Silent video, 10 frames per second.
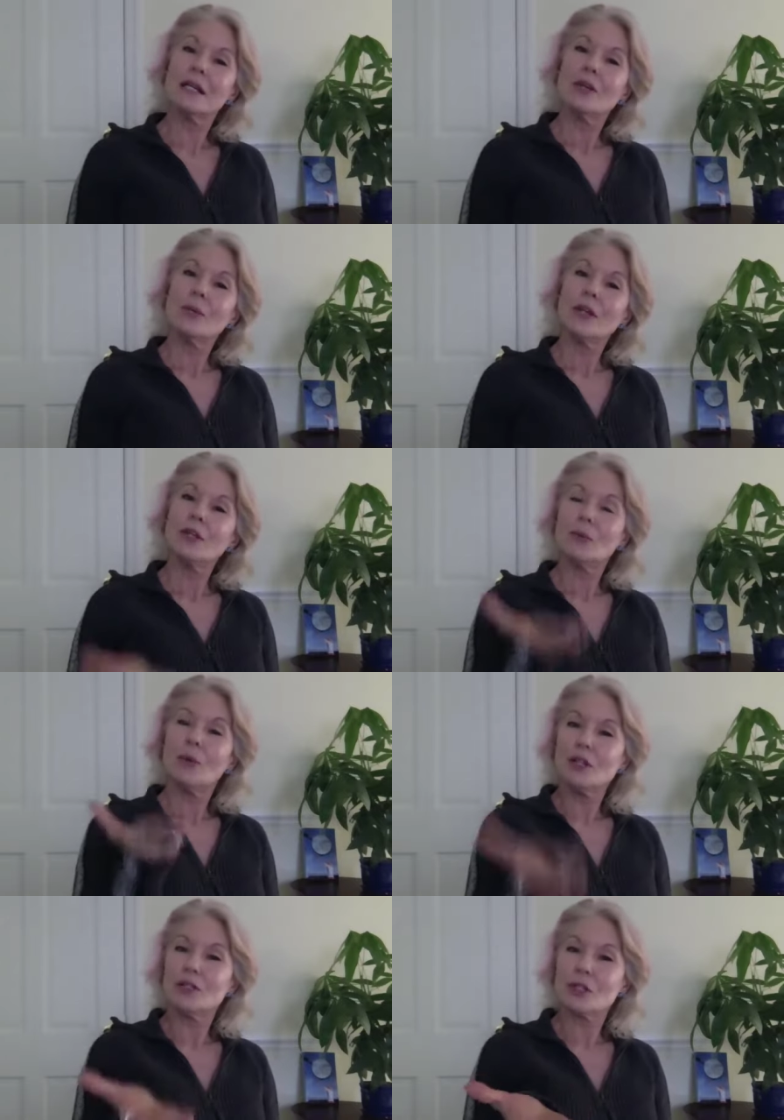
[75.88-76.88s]
What
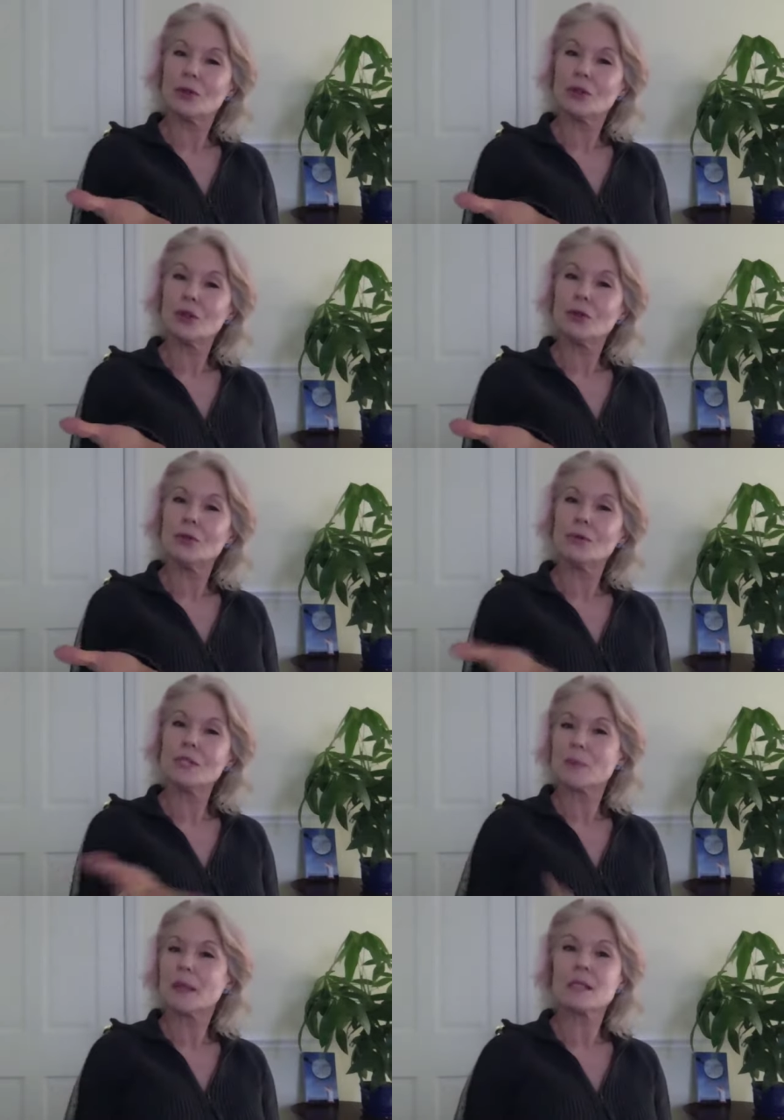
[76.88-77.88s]
do you do? You
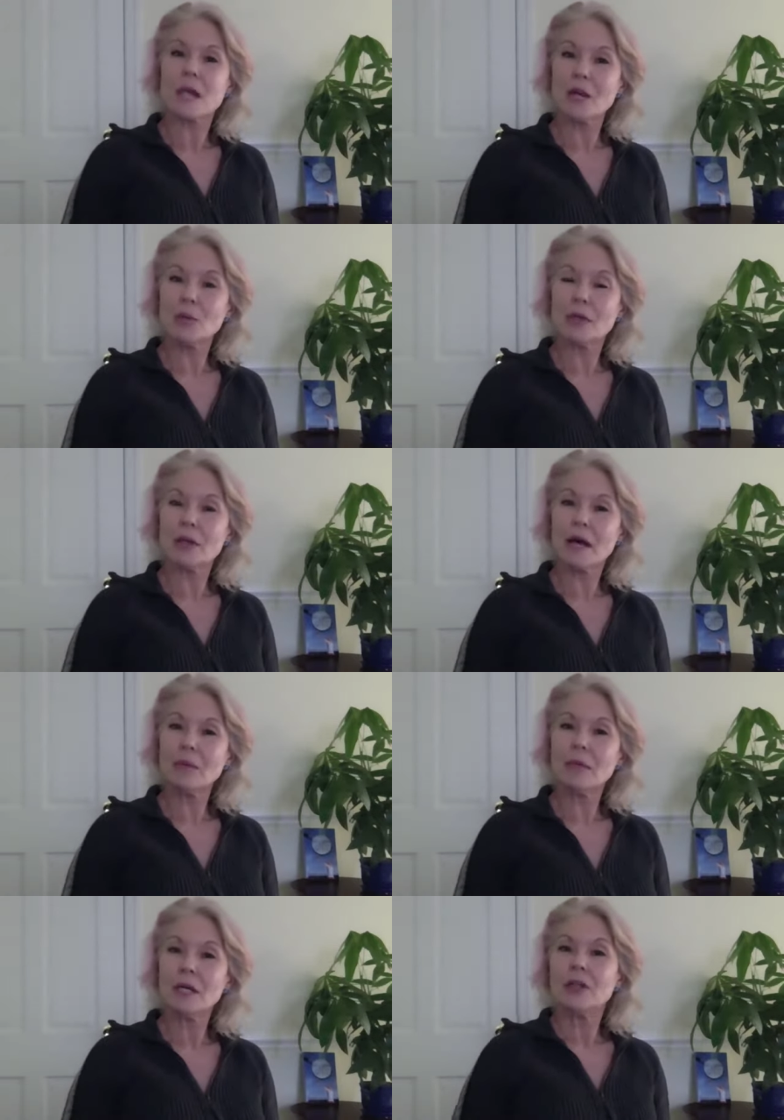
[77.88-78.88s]
spend time with
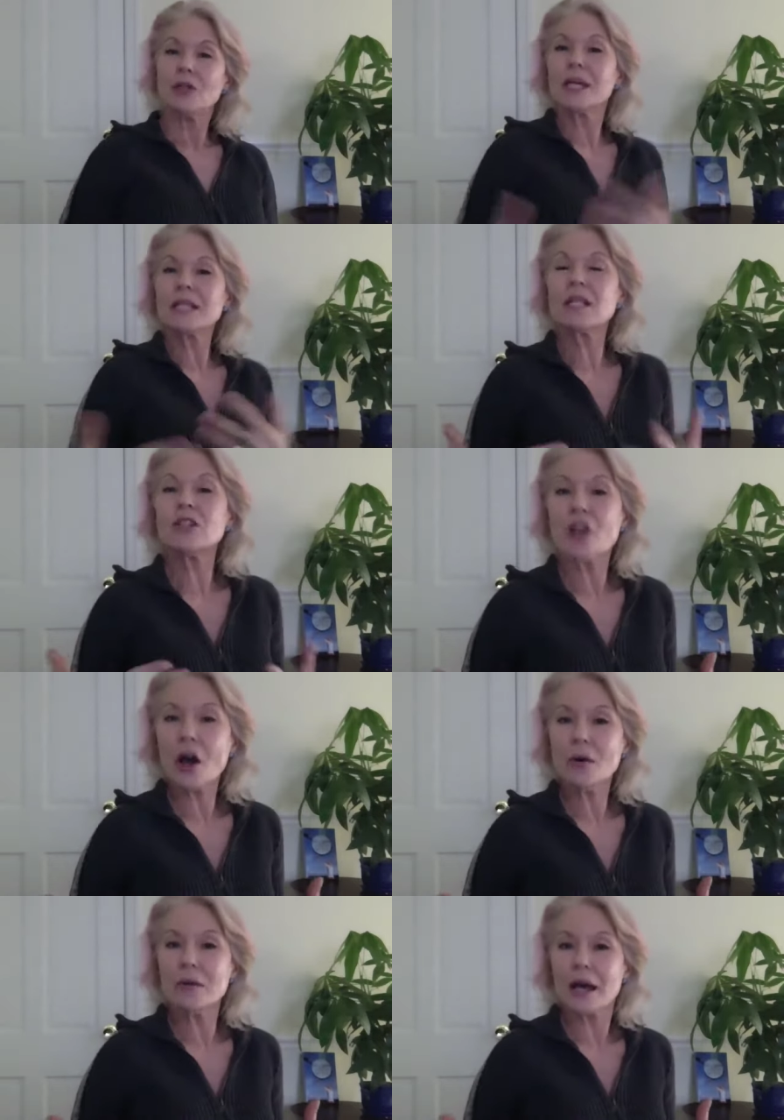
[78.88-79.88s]
them. You get to
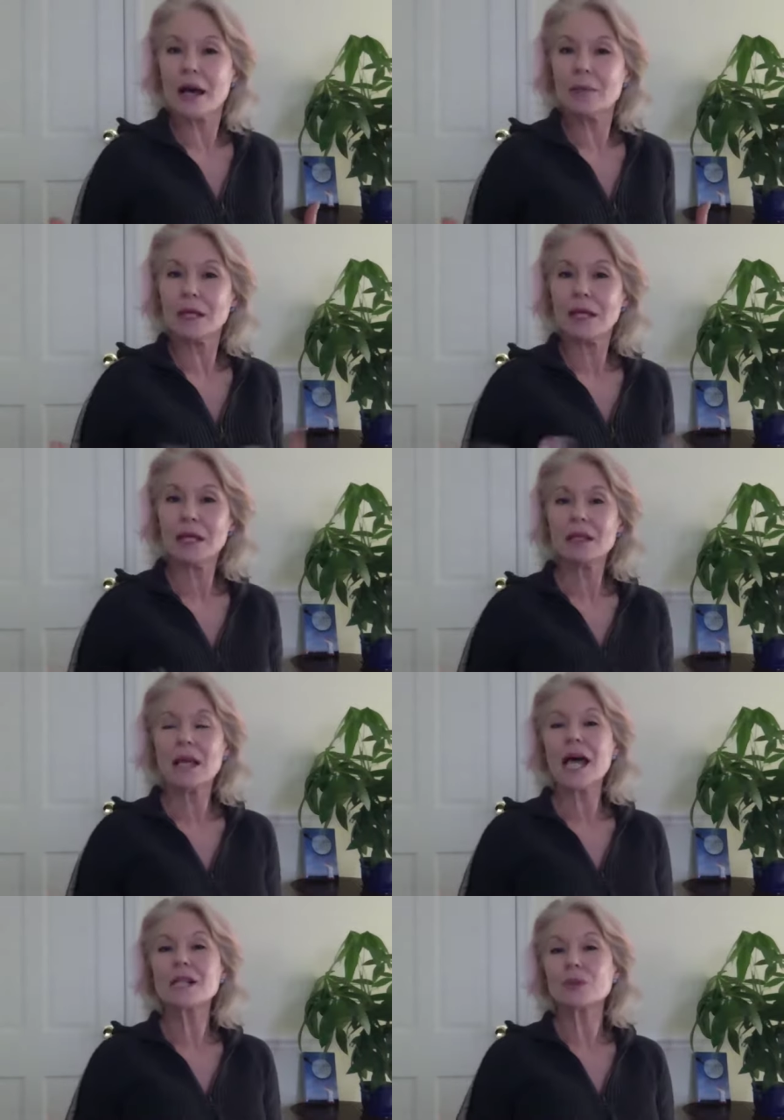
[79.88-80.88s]
know them. And
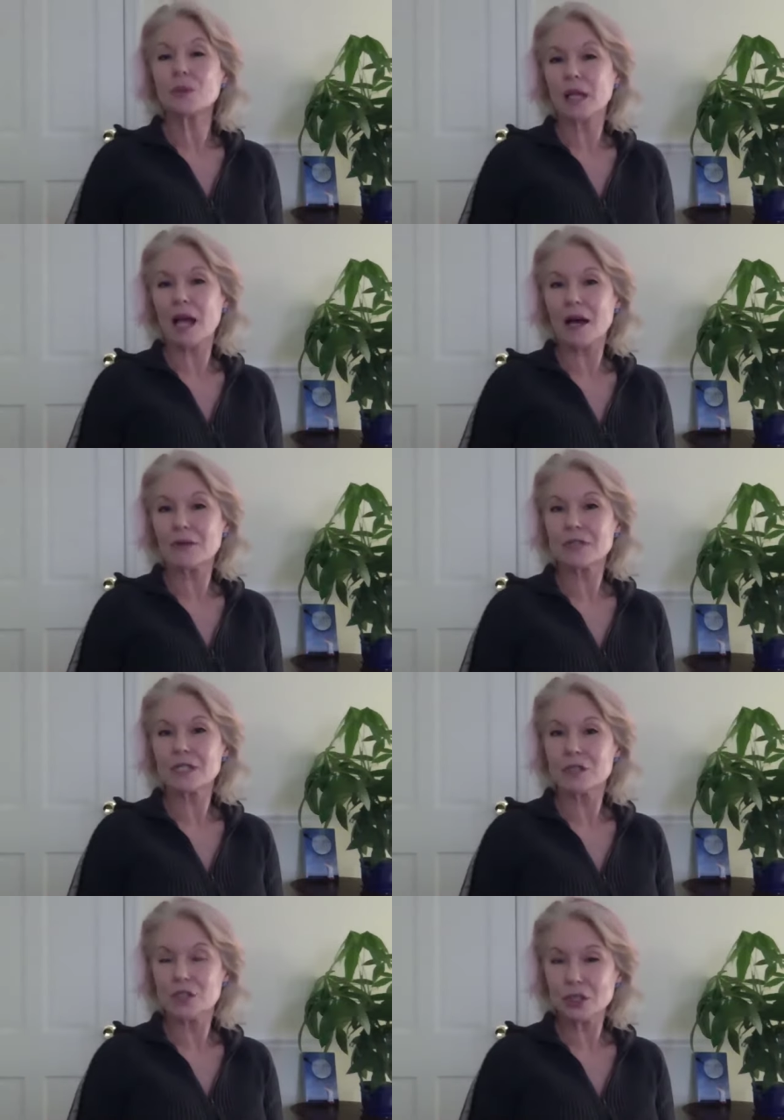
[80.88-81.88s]
that's what we have
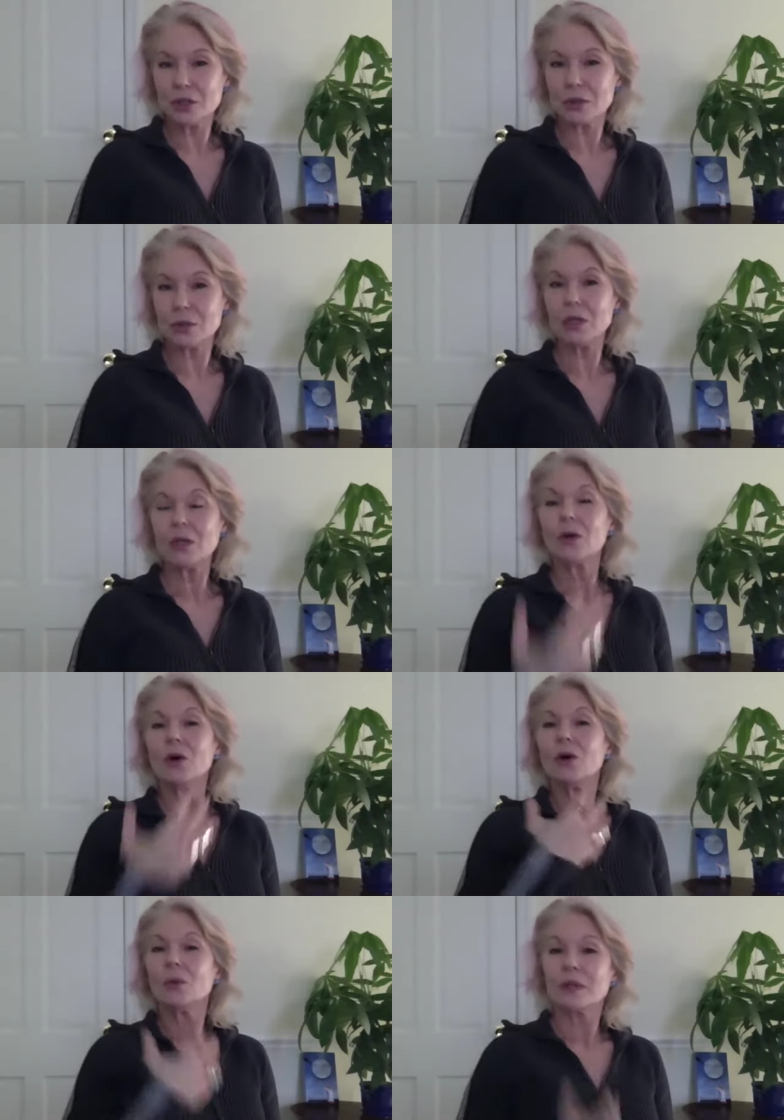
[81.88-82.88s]
to do
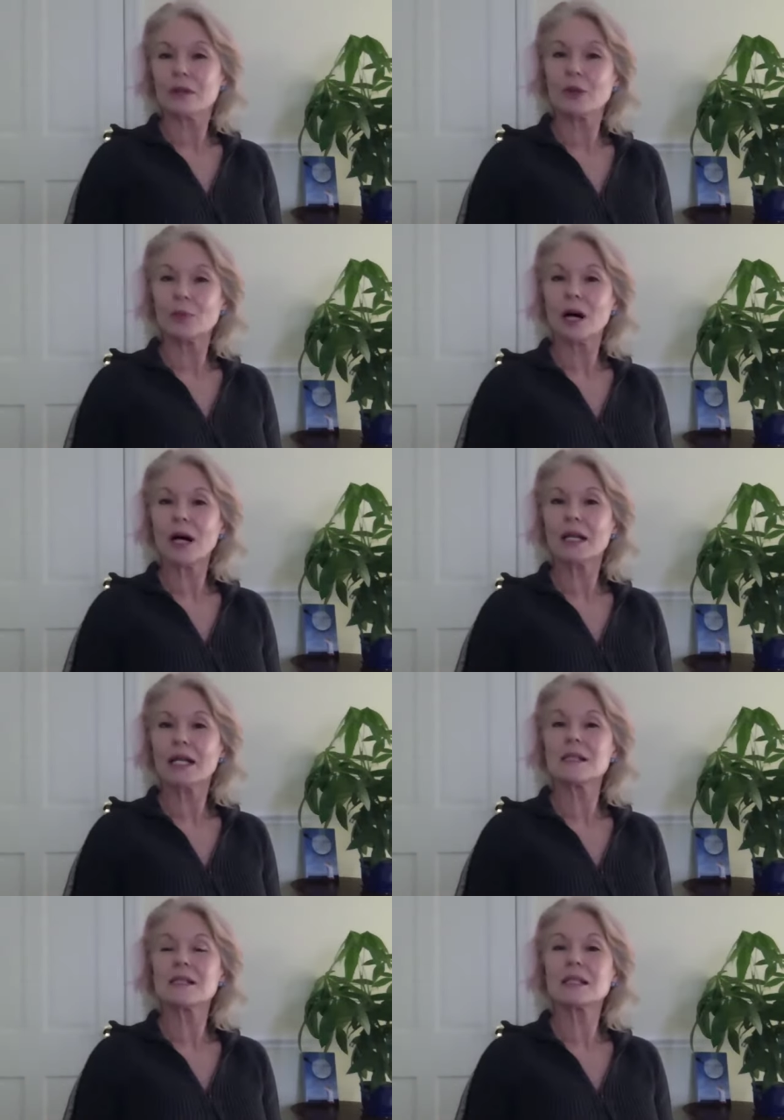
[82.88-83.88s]
with our
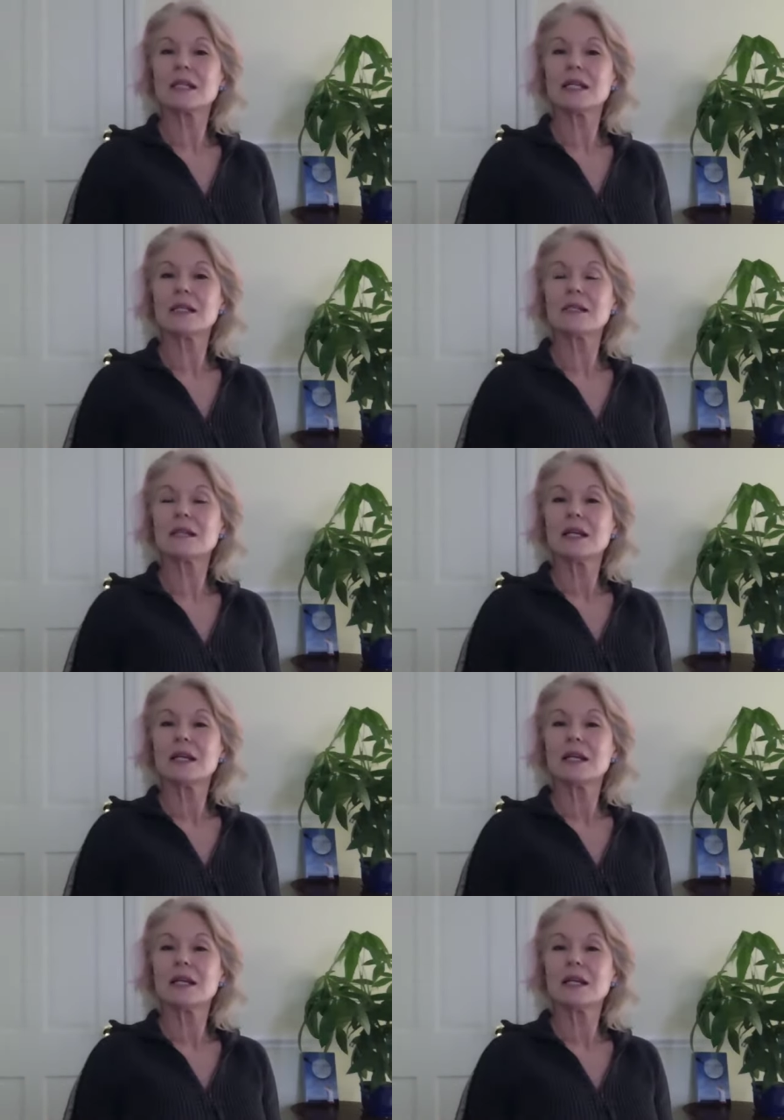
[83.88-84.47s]
bodies, is